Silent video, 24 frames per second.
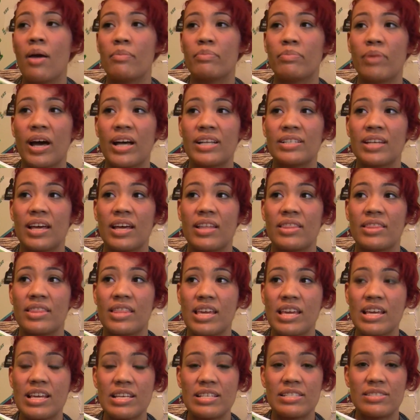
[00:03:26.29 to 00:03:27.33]
but
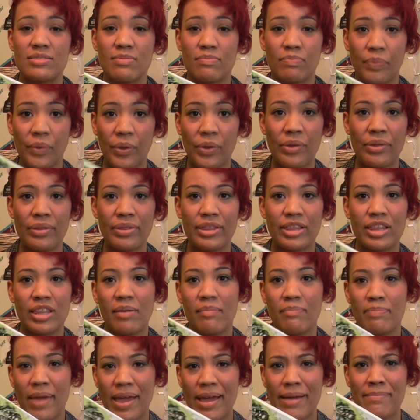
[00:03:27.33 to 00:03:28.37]
these both
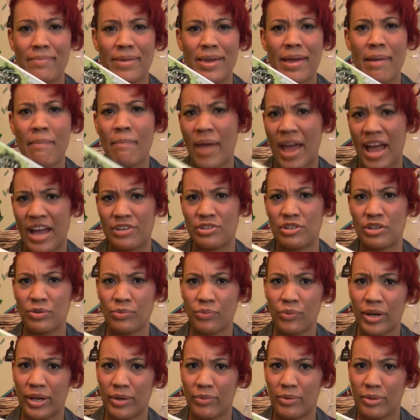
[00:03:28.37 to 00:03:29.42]
make me imagine
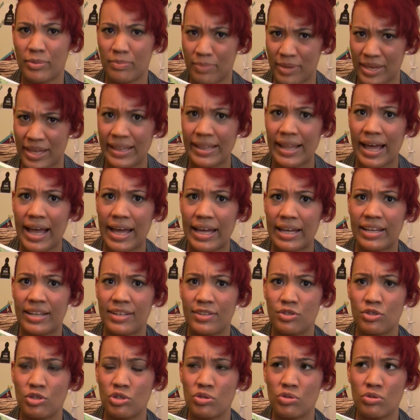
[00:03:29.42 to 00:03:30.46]
what it would be like
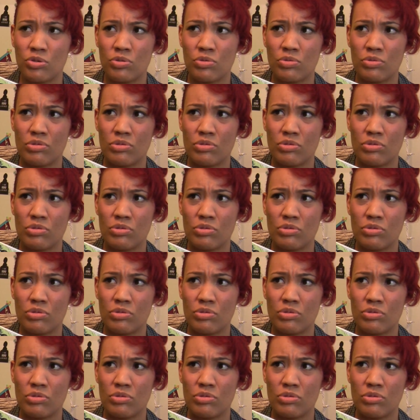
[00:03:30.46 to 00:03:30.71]
to